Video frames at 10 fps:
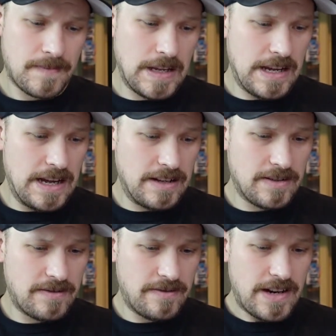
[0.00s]
Yeah.
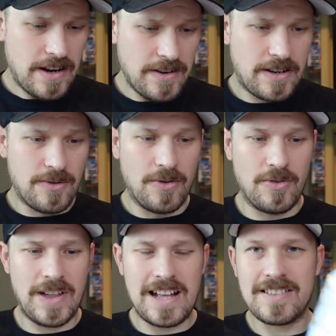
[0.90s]
Very
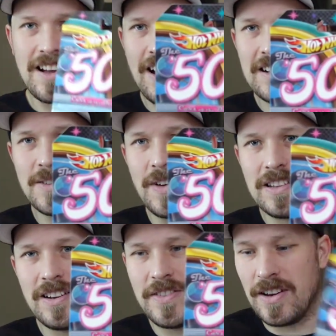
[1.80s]
cool. That's awesome. I
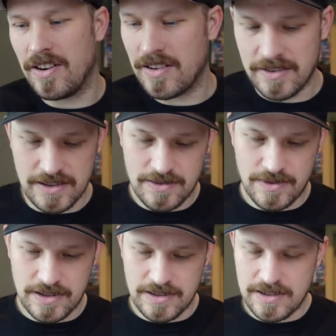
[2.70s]
love the art on this
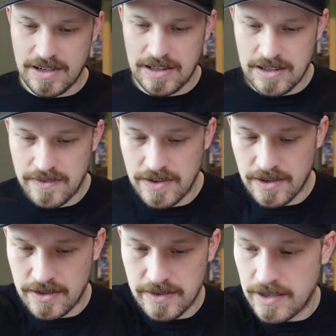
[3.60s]
one. I love the
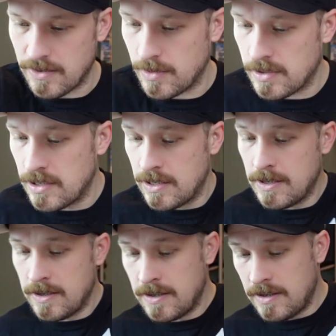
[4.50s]
art on that one.
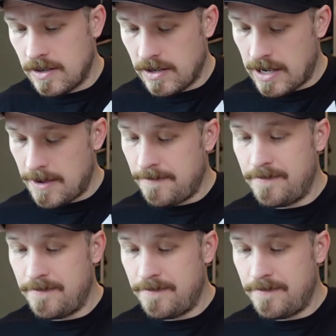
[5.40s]
Okay.